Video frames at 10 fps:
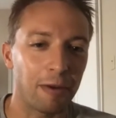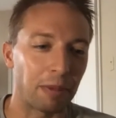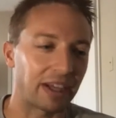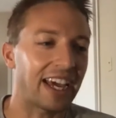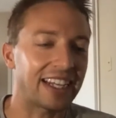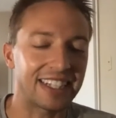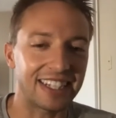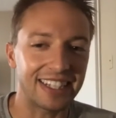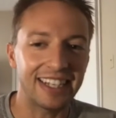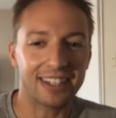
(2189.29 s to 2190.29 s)
But
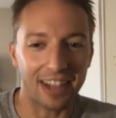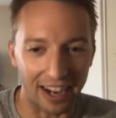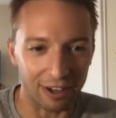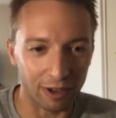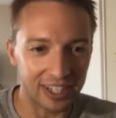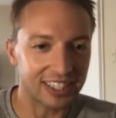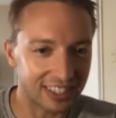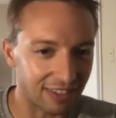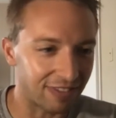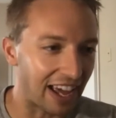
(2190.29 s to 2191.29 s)
KD, Kyrie,
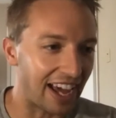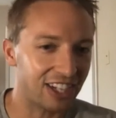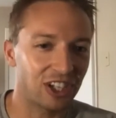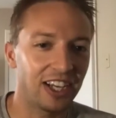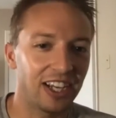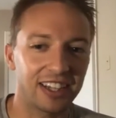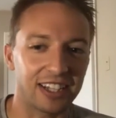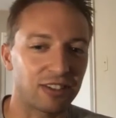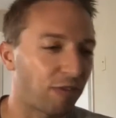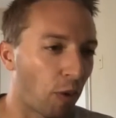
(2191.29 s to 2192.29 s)
Steve Nash,
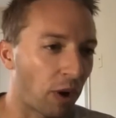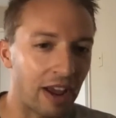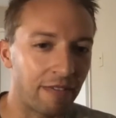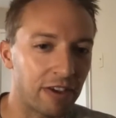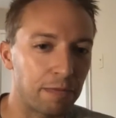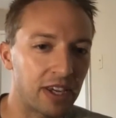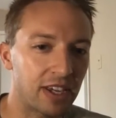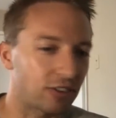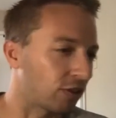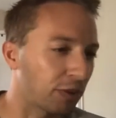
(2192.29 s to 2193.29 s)
that's 4
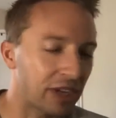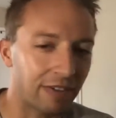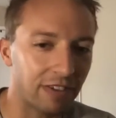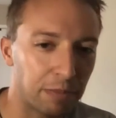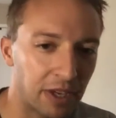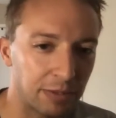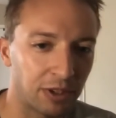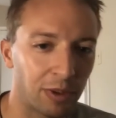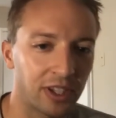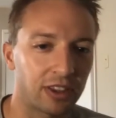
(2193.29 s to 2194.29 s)
MVPs or 3 MVPs
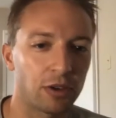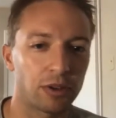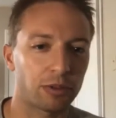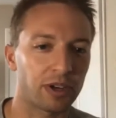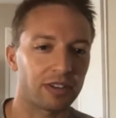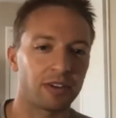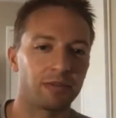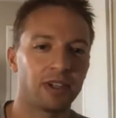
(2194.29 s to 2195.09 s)
between the 3 of them.